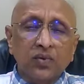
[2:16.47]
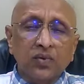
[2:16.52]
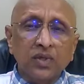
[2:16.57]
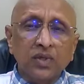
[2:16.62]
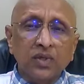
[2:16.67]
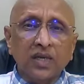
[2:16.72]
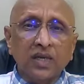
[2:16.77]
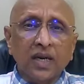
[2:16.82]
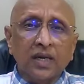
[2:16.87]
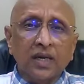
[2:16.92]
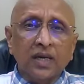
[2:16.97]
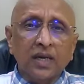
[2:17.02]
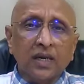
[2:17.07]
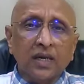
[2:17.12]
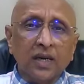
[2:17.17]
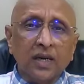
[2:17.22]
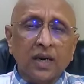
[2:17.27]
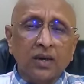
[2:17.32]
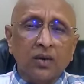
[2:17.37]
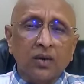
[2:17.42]
First
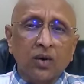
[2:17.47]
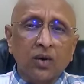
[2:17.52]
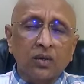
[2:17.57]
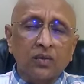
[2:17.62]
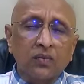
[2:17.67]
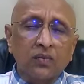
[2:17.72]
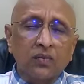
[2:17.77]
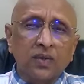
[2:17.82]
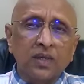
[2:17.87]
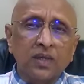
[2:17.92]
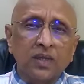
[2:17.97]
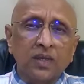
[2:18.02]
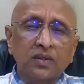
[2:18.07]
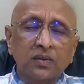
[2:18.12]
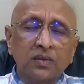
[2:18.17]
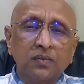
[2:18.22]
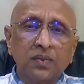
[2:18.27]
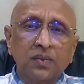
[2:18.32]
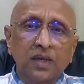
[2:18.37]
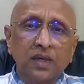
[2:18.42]
attack, I got very
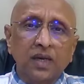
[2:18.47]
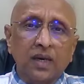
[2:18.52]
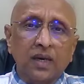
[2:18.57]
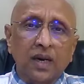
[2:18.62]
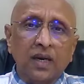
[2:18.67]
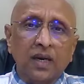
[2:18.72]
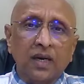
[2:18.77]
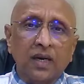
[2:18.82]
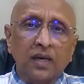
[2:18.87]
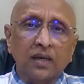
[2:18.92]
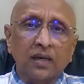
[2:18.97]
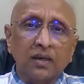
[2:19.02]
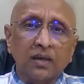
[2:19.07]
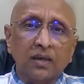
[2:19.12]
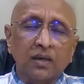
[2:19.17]
severe attack,